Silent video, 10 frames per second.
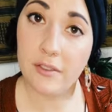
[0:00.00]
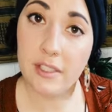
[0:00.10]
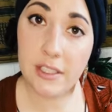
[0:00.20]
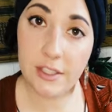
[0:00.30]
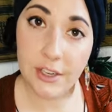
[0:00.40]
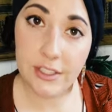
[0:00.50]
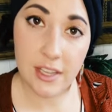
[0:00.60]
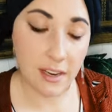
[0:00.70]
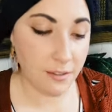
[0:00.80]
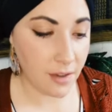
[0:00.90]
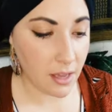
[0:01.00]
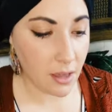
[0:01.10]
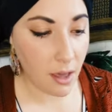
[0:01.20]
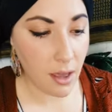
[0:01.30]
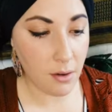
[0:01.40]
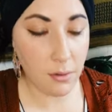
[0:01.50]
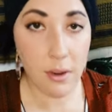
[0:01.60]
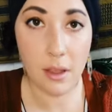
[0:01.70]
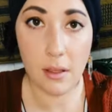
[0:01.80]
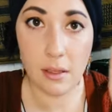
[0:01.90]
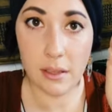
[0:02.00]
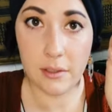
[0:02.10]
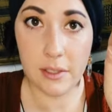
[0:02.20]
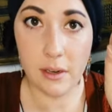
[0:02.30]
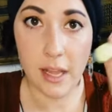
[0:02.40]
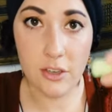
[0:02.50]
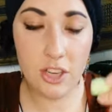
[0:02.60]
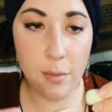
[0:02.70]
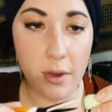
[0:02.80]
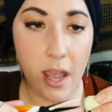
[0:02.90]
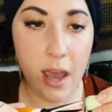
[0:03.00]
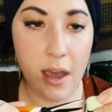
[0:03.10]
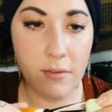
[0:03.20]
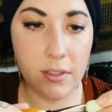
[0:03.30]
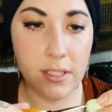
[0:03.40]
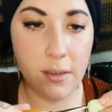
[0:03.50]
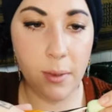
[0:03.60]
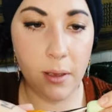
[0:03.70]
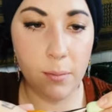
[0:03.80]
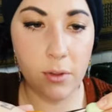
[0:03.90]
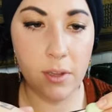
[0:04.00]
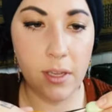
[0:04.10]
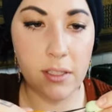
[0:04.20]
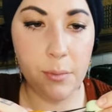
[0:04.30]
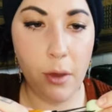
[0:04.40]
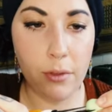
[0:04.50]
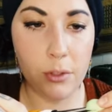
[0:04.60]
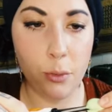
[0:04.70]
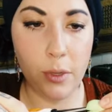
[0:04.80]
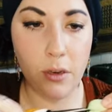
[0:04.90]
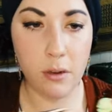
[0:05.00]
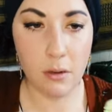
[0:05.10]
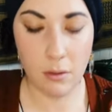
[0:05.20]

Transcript: of scissors and if I cut this little head shape in half, it's gonna make him look like his mouth is open.